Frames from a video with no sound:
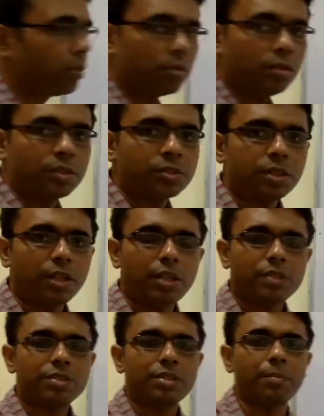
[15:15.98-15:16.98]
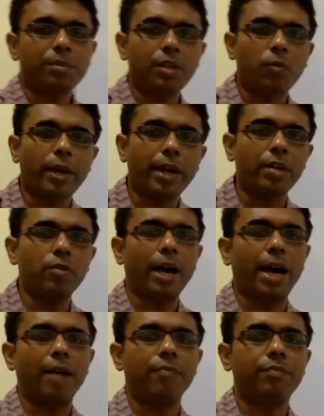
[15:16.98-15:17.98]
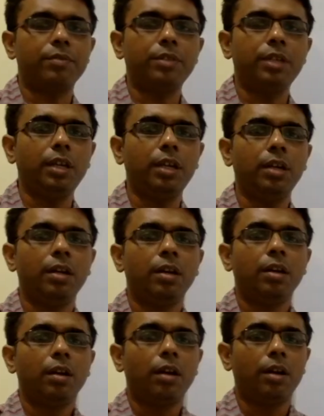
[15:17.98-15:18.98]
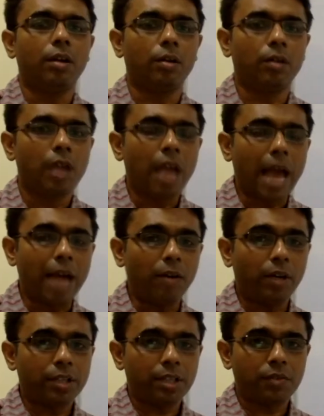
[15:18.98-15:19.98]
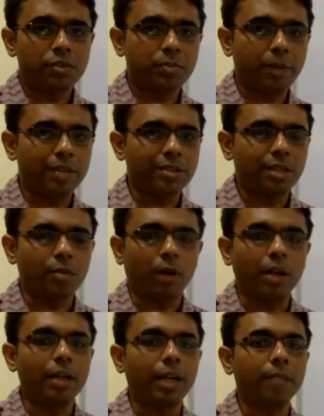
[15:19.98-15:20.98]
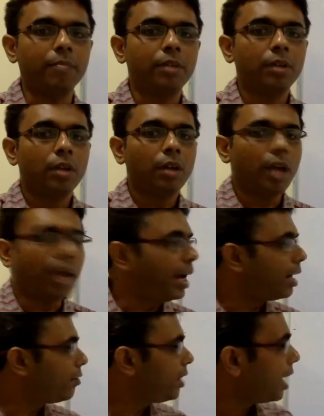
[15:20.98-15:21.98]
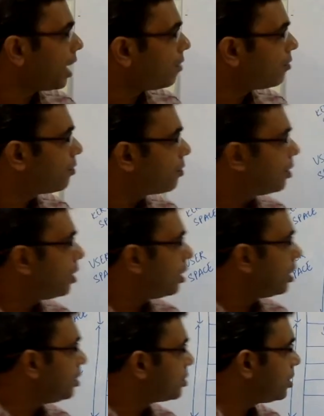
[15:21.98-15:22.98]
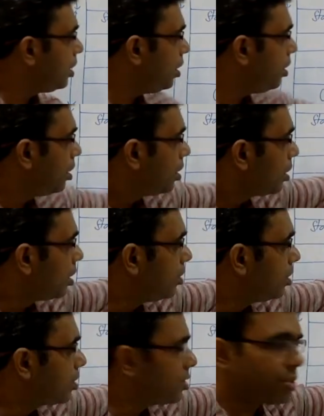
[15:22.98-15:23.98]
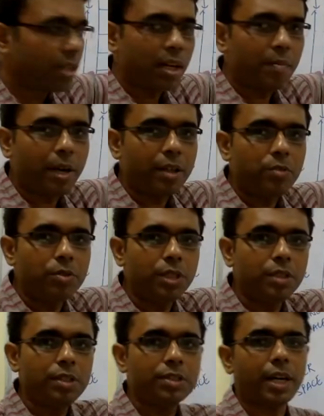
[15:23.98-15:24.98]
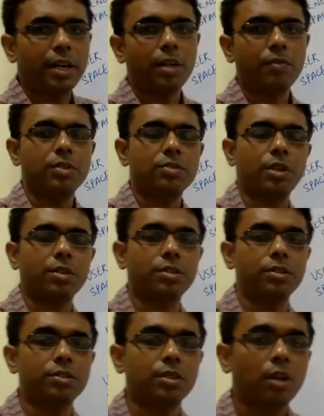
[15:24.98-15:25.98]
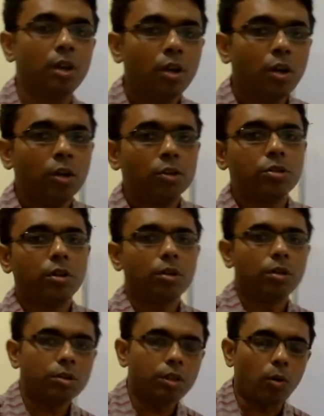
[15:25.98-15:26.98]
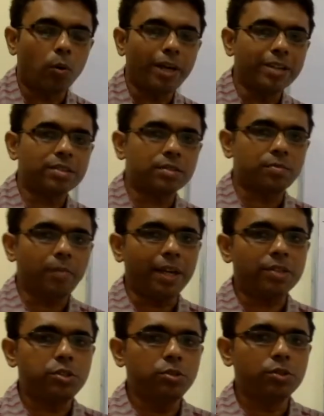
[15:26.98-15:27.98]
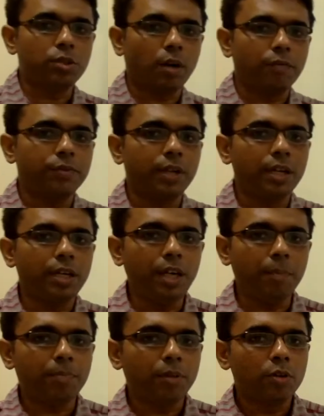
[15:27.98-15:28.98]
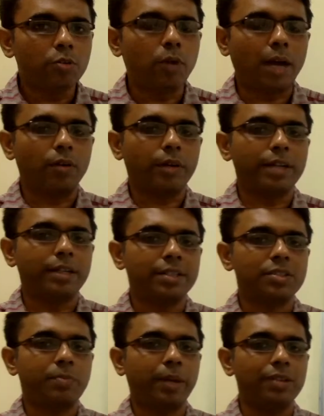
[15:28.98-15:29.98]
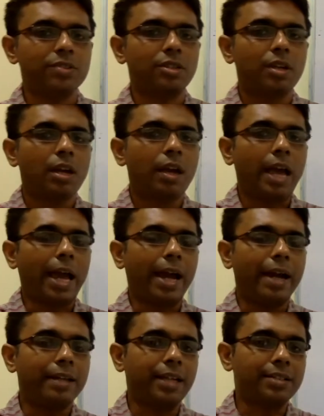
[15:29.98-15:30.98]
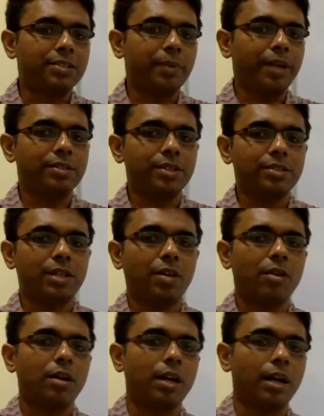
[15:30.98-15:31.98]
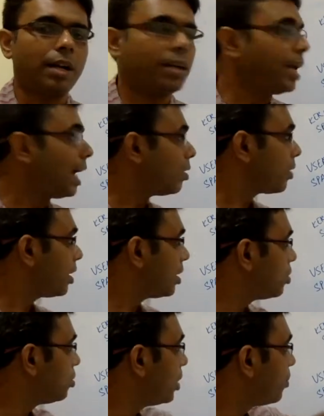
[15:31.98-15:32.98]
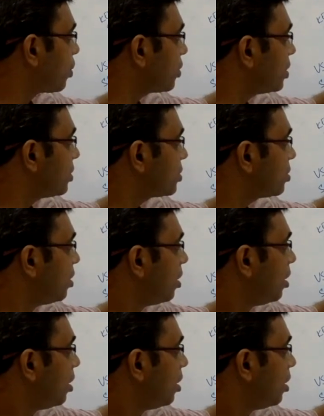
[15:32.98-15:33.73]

This is something where you have the allocation of space at one time, and we have in C this is done by using these kind of instructions. So the OS makes use of the heap to allocate that space, and that space is now currently allocated to the process.